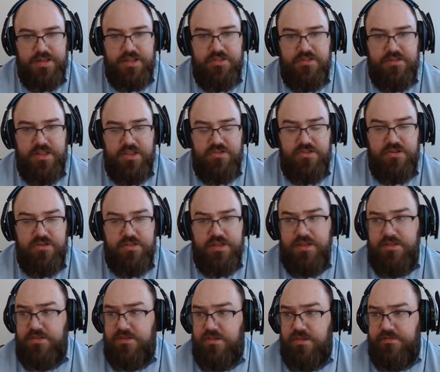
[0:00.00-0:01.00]
Let's
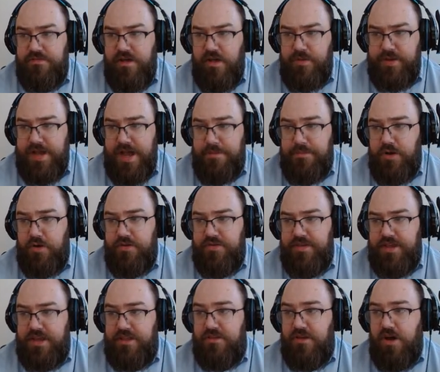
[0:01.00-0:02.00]
do the following. I'm
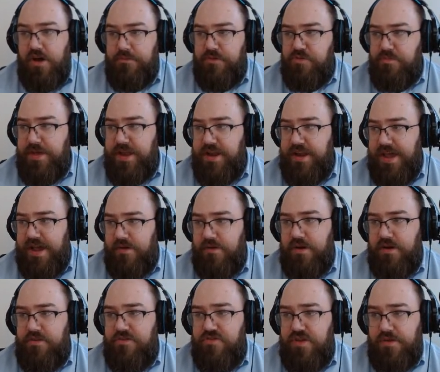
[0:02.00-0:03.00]
noticing it's almost been an
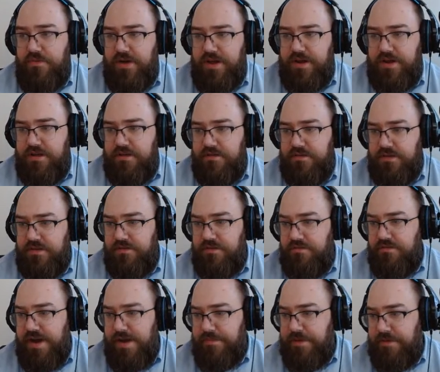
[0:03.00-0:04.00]
hour, so I want to
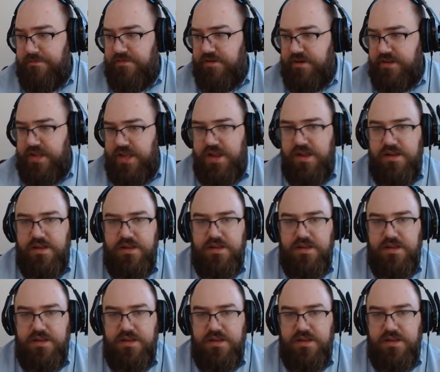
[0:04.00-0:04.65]
wrap up for today.